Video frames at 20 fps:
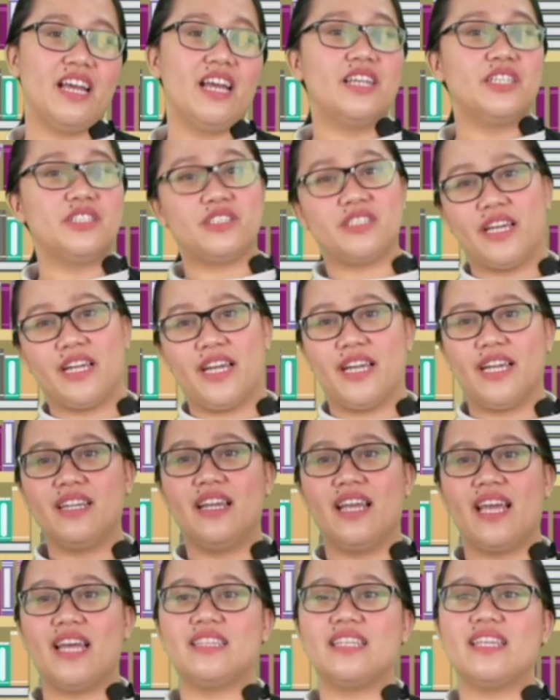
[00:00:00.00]
share,
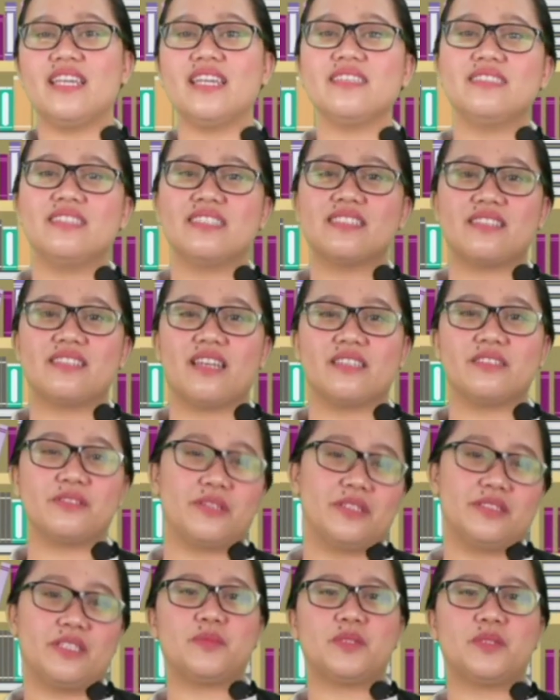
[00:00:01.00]
and hit the
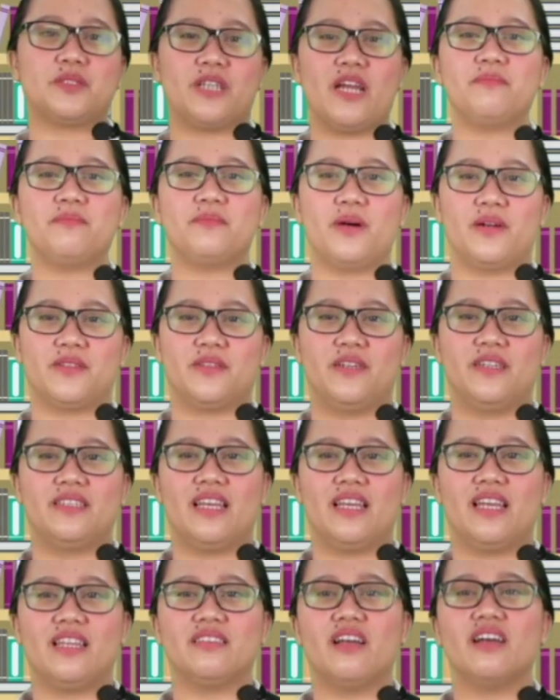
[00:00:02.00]
subscribe button
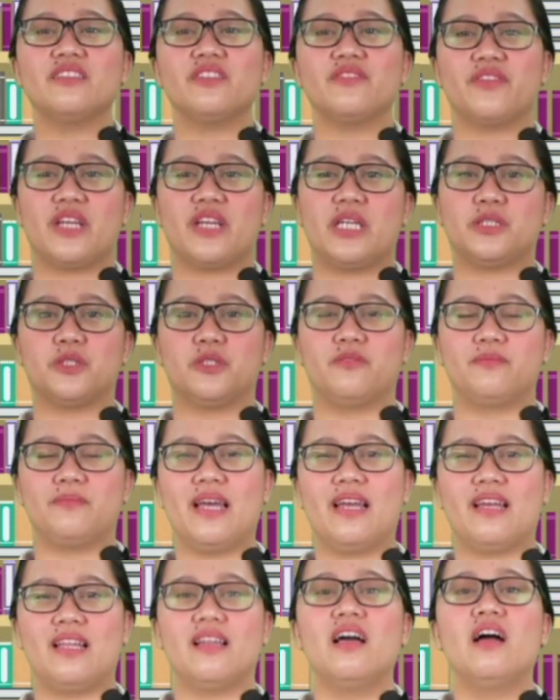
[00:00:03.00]
and notification
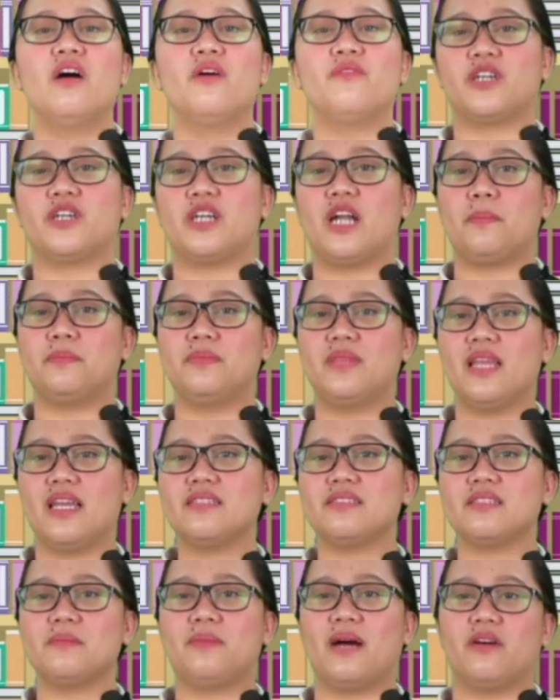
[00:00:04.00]
bell for
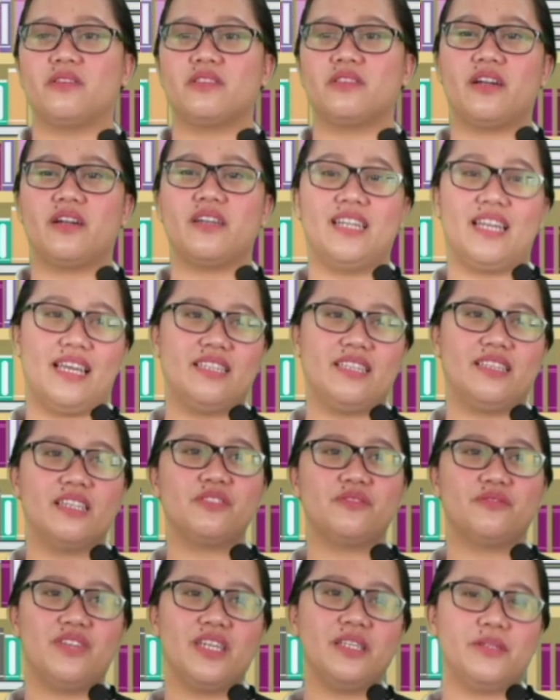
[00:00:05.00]
updates about our latest
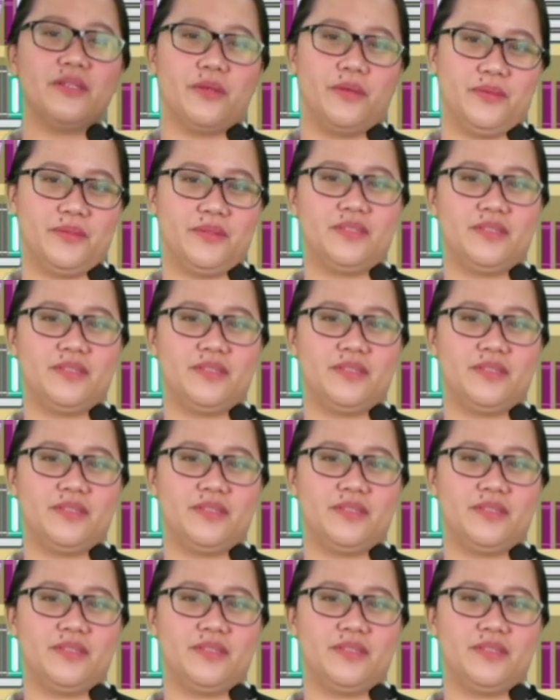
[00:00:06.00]
videos.